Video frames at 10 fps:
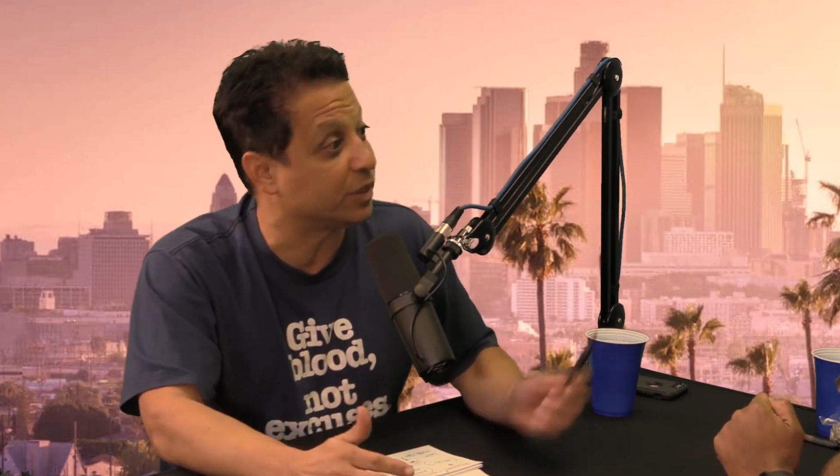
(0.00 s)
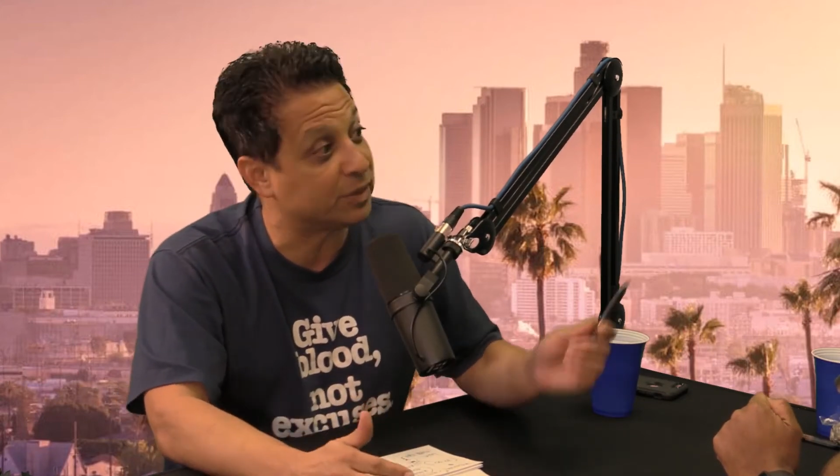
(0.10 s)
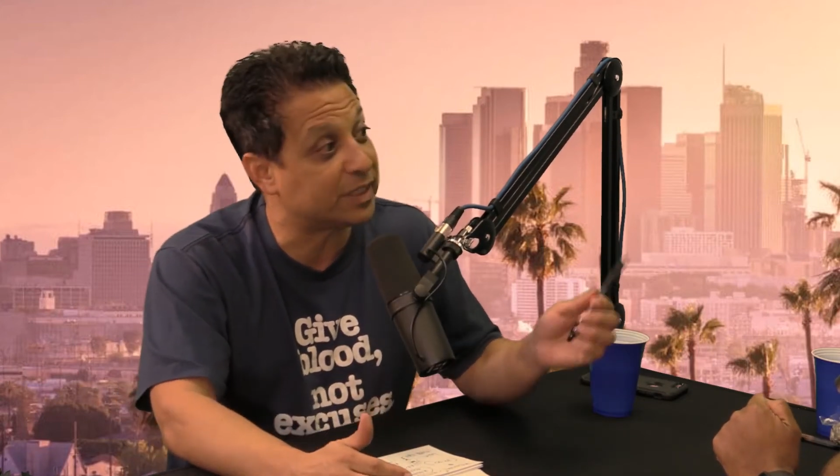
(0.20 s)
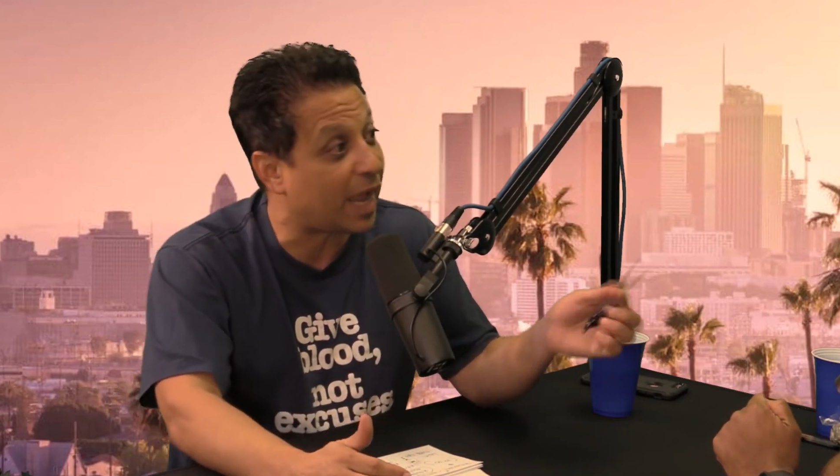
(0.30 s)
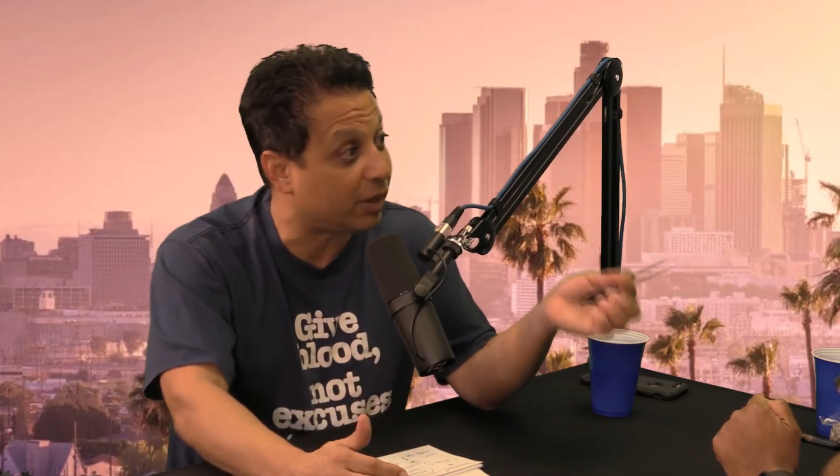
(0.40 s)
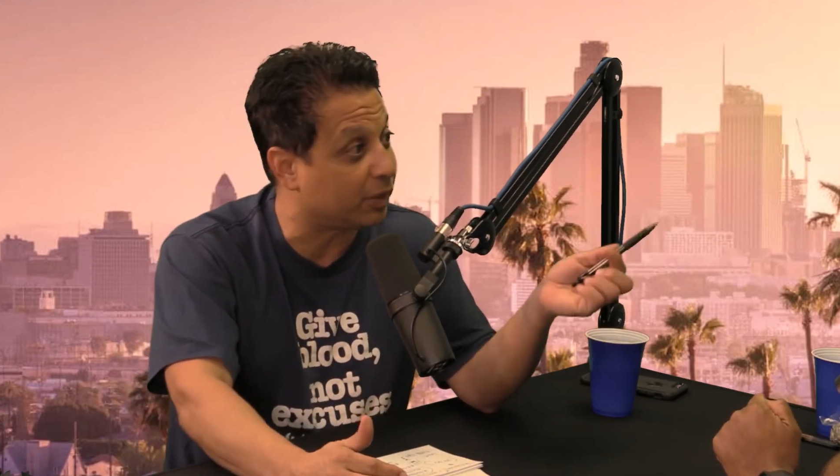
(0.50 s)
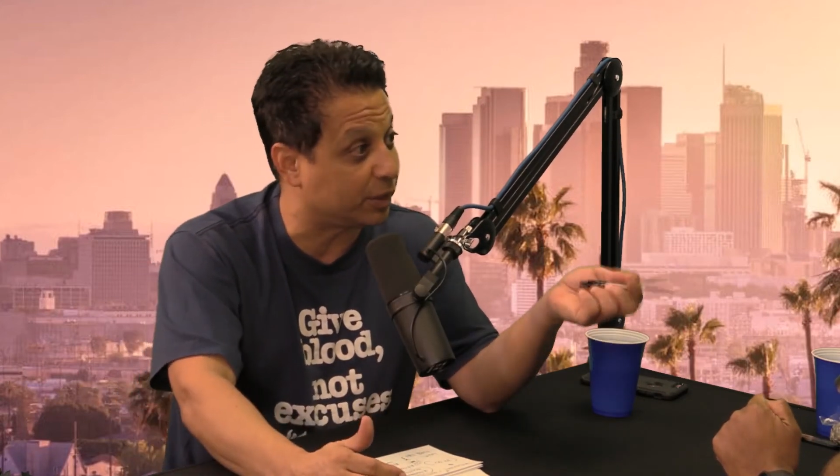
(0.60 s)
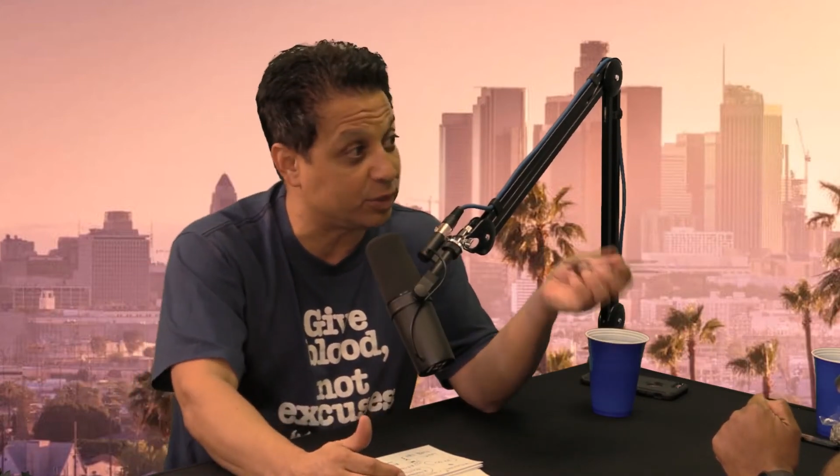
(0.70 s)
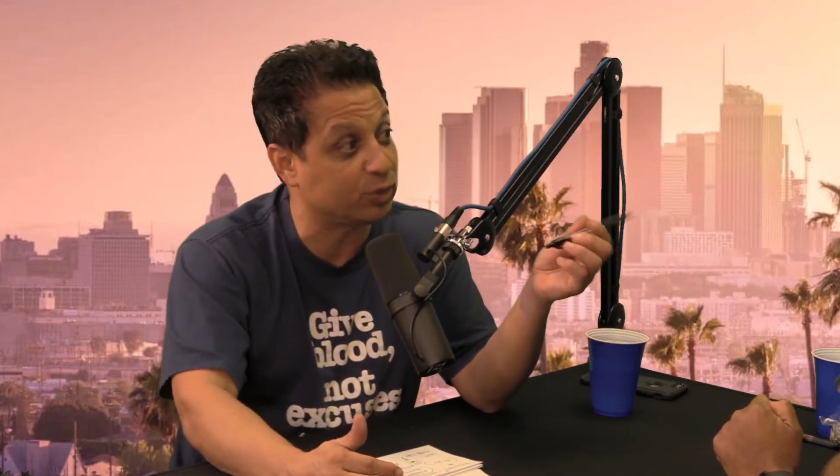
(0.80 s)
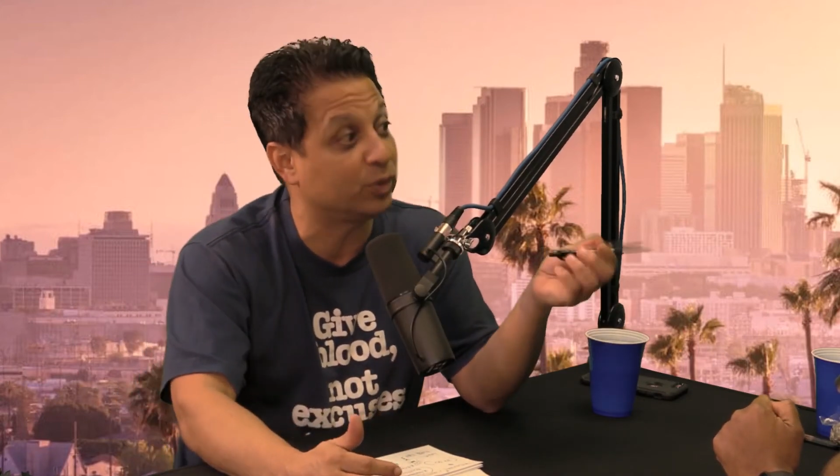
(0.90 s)
Now Saturday,
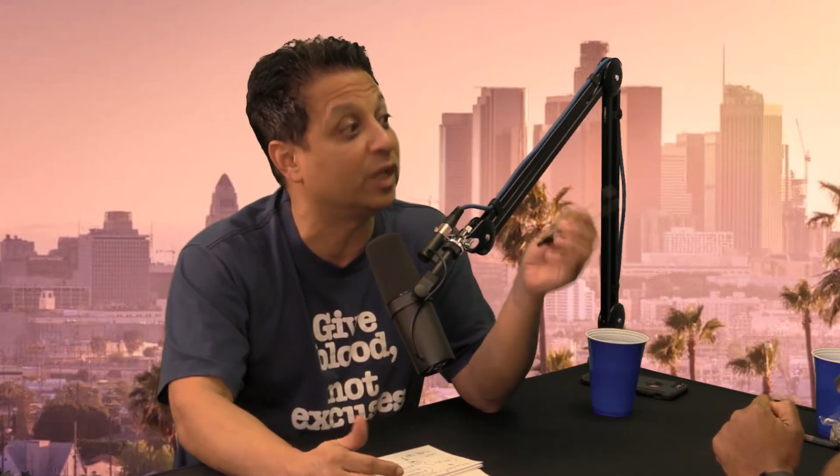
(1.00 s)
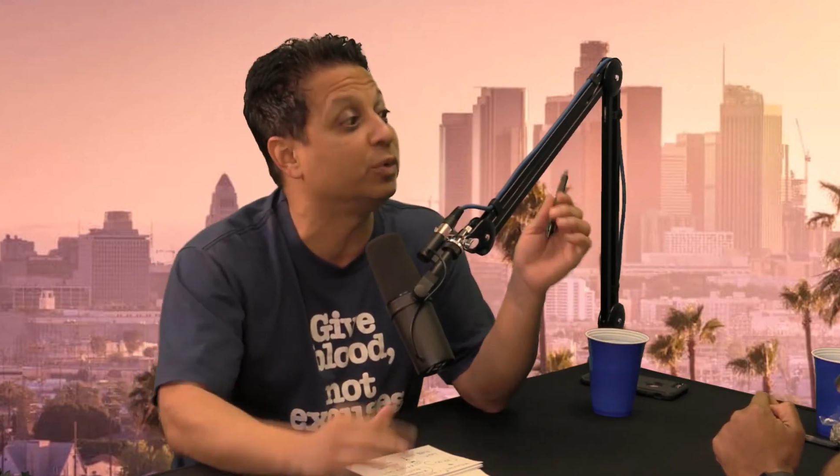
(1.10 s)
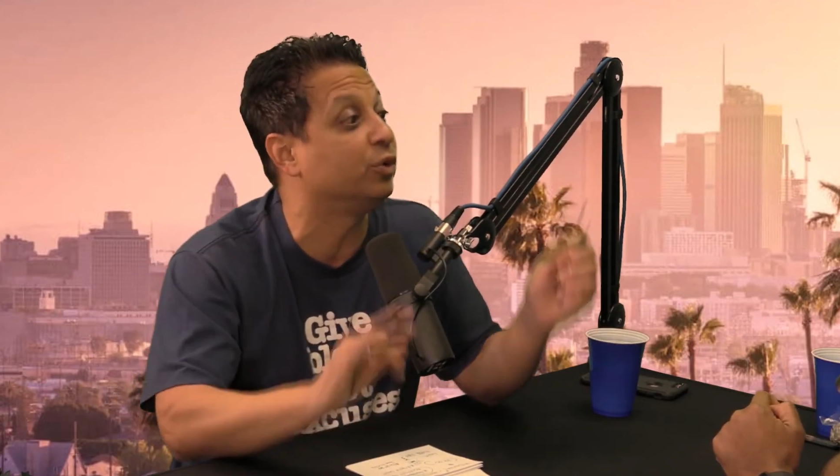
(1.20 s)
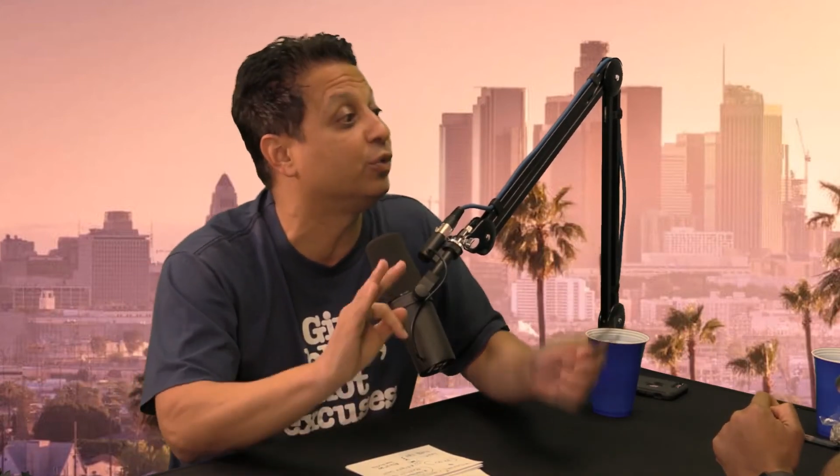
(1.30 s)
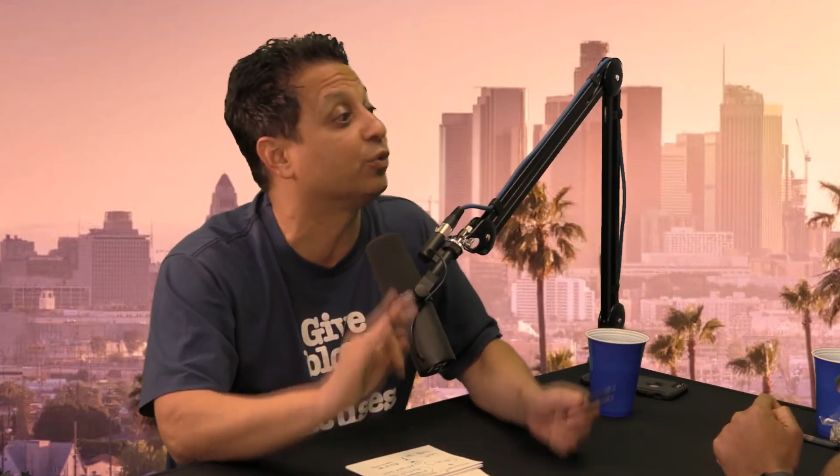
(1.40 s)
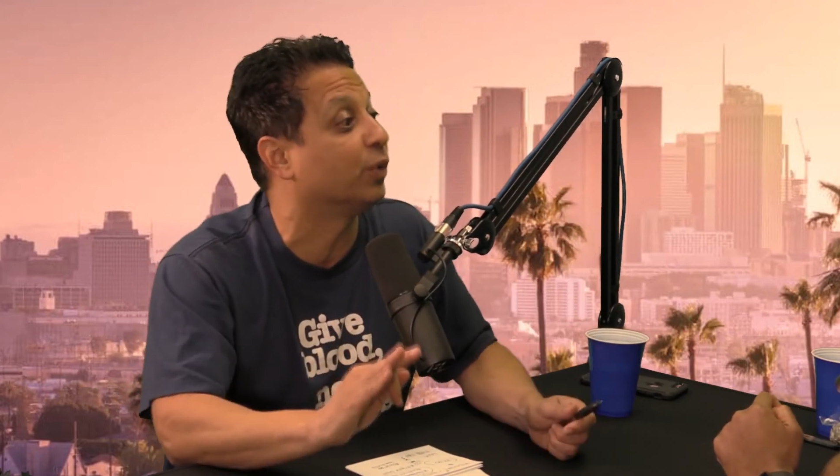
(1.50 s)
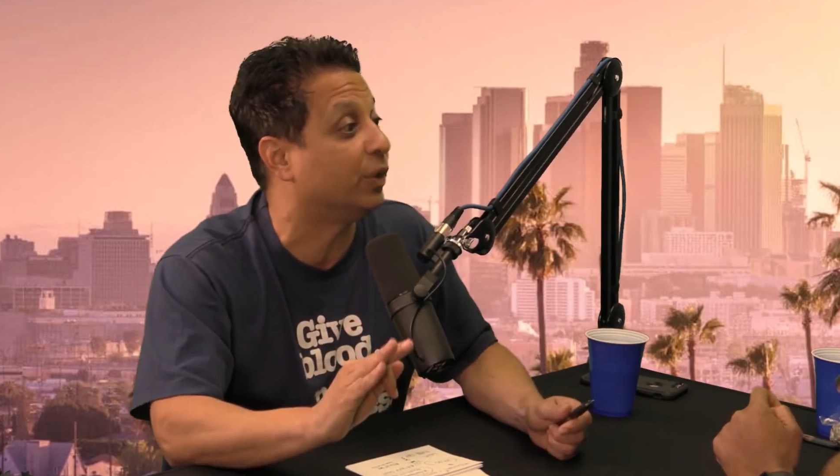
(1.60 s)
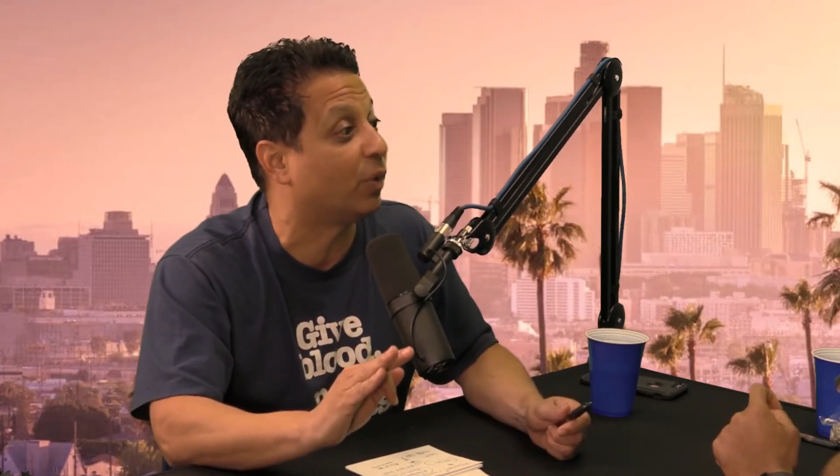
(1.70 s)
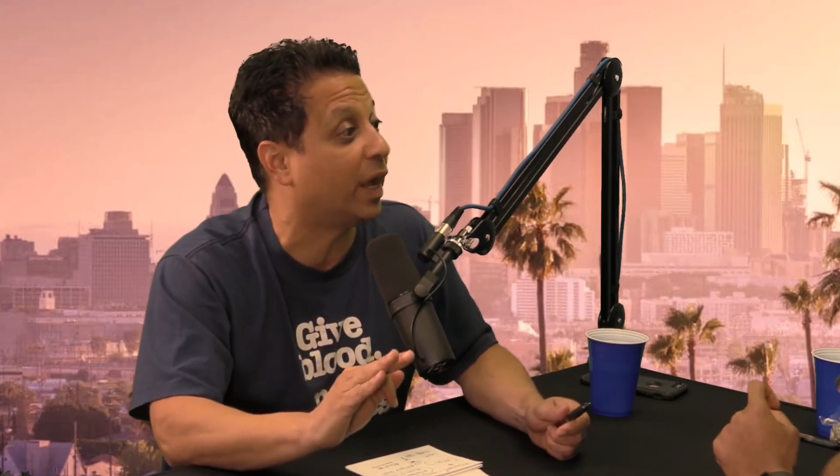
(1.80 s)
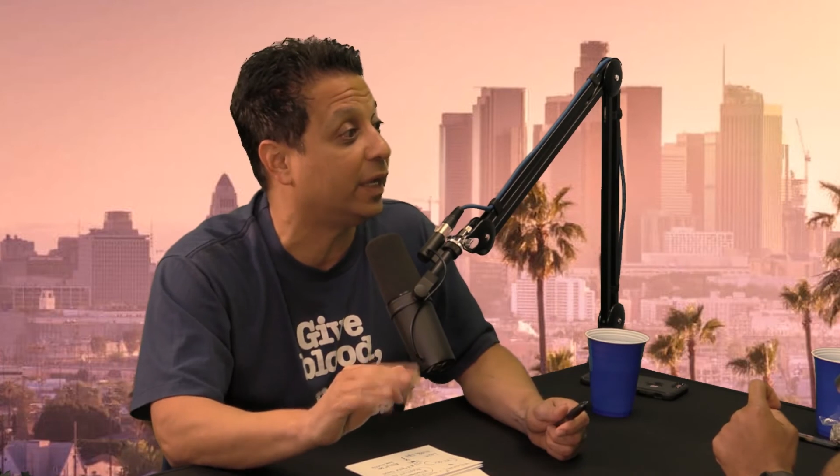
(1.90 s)
this is when they would do
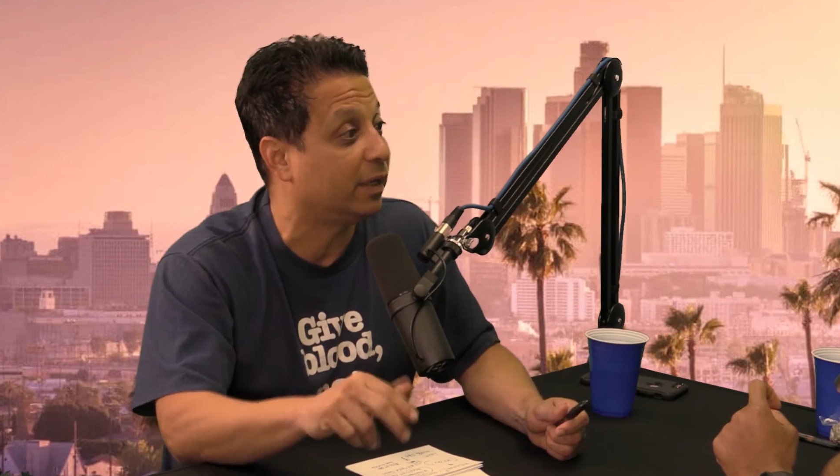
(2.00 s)
3, right?